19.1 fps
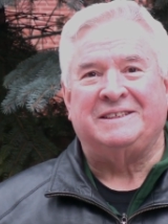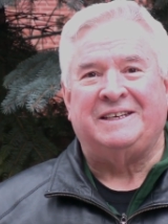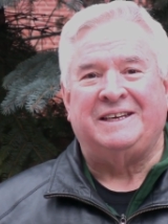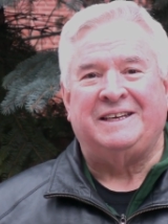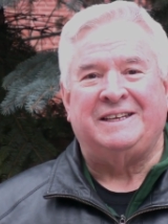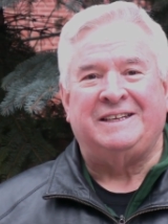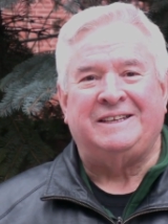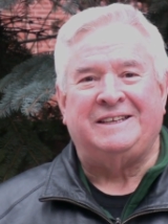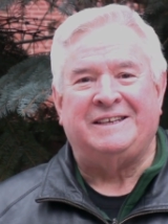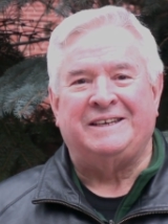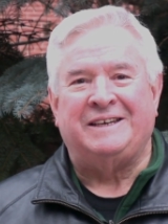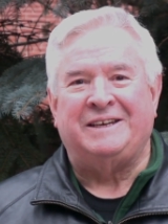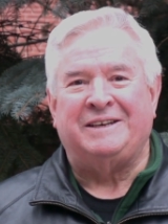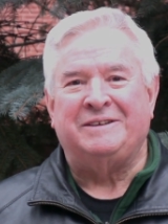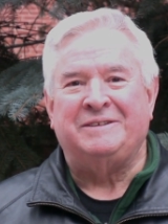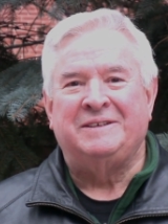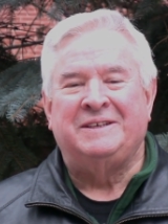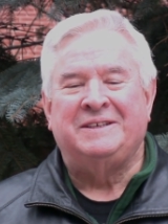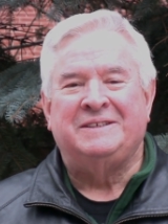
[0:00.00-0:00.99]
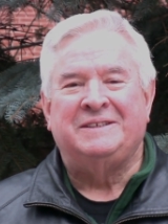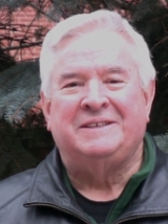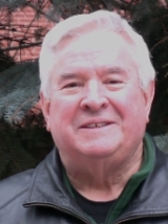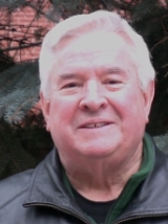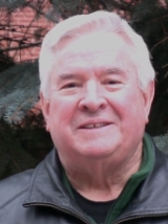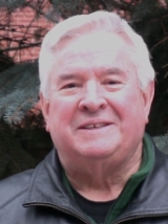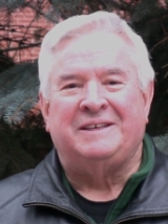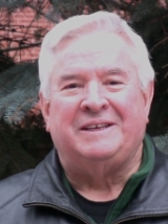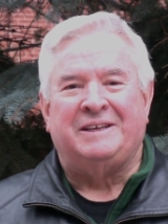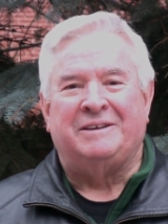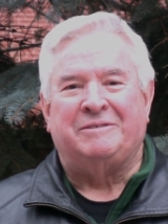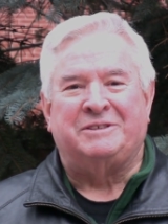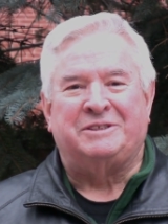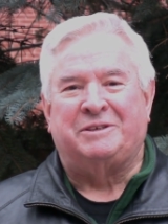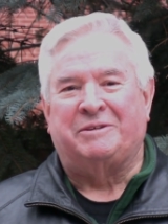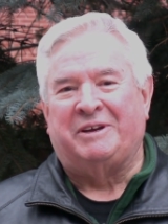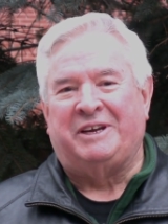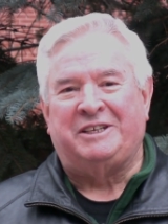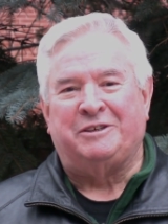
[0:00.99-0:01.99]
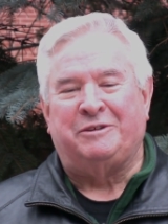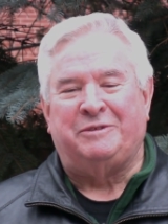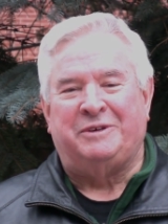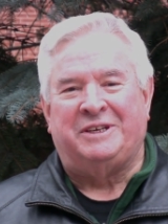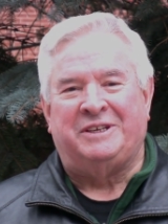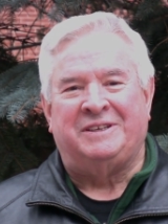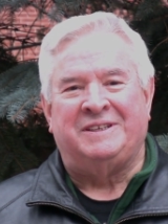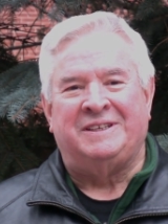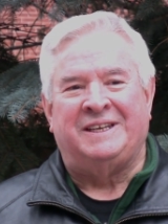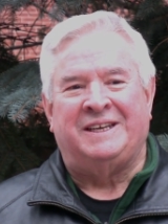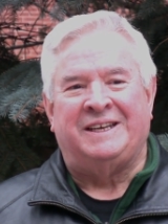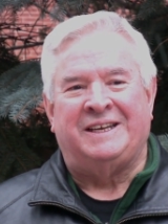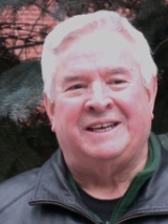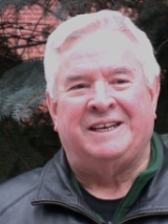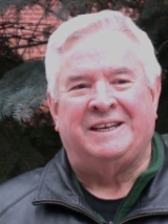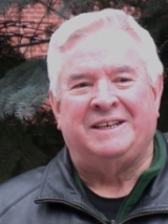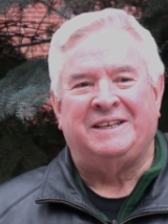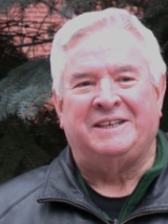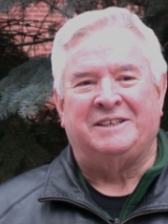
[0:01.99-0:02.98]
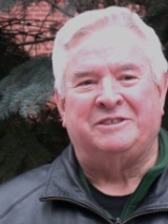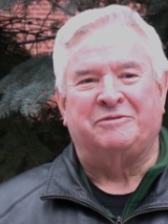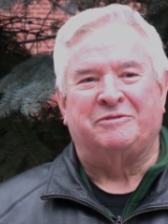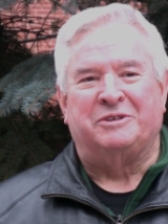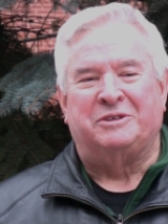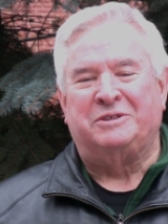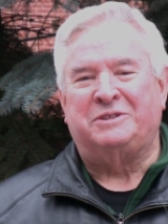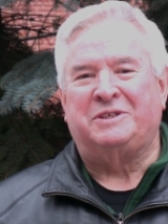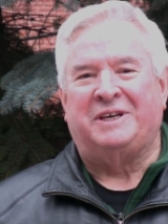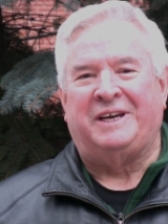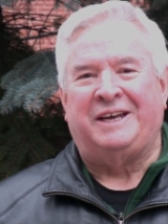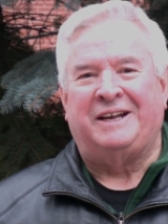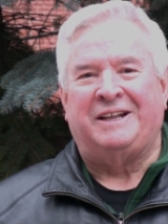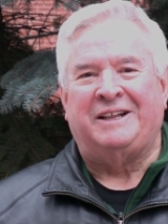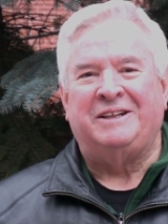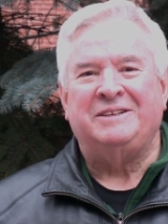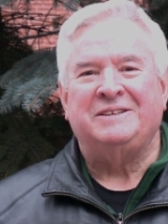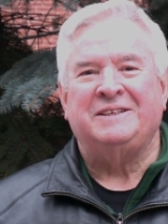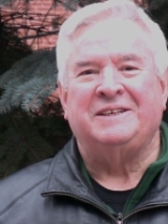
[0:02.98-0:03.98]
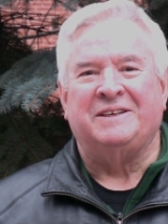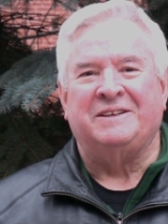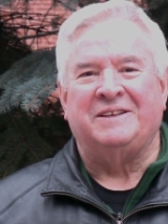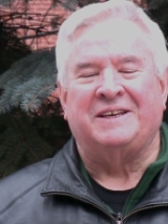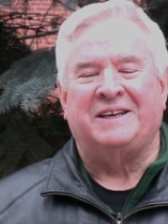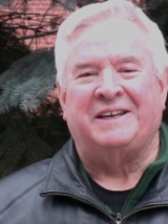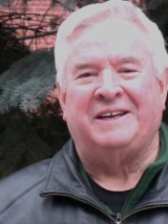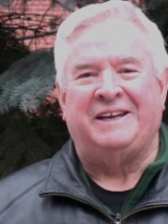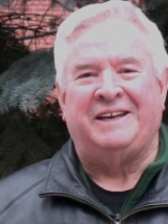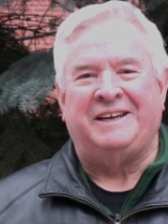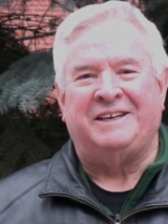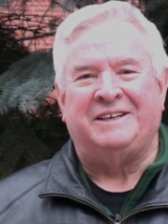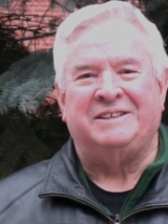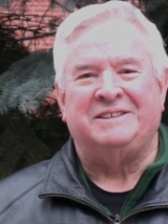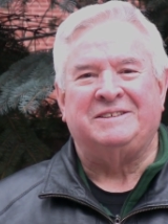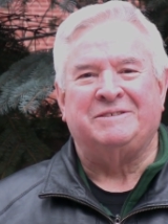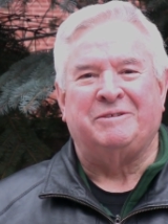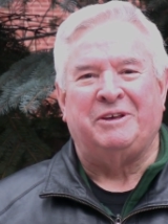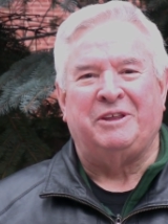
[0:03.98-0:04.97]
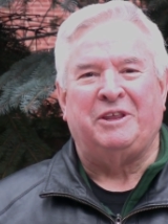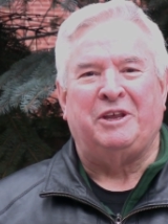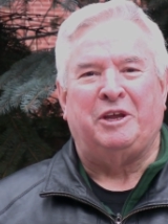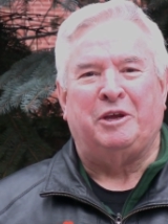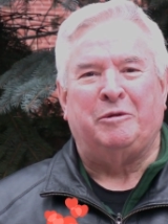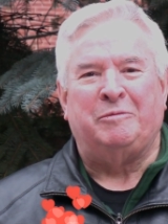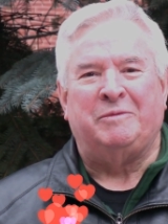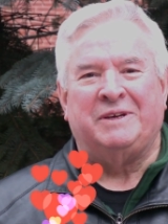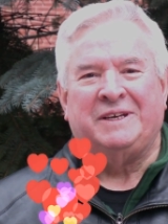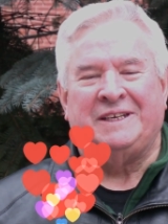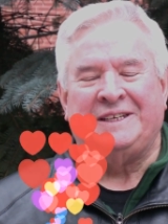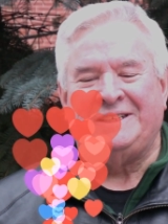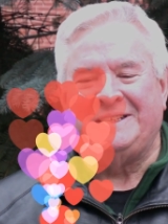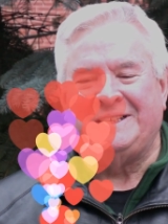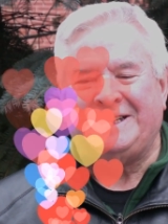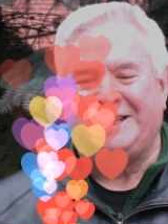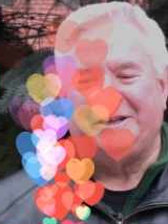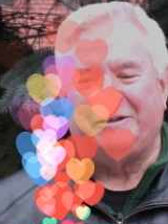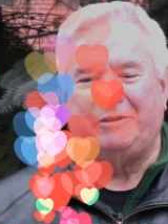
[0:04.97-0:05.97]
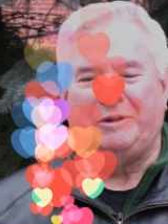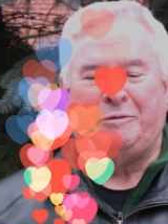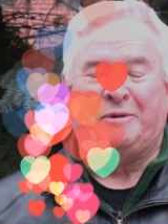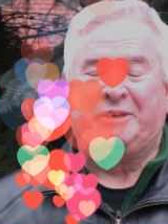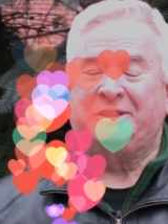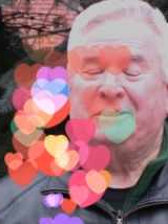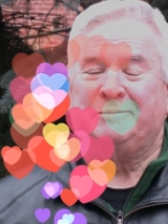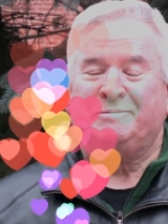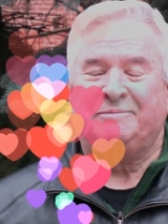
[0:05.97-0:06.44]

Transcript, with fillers: and uh, it was great to win uh, his first title in the Canadians with him, and uh, we miss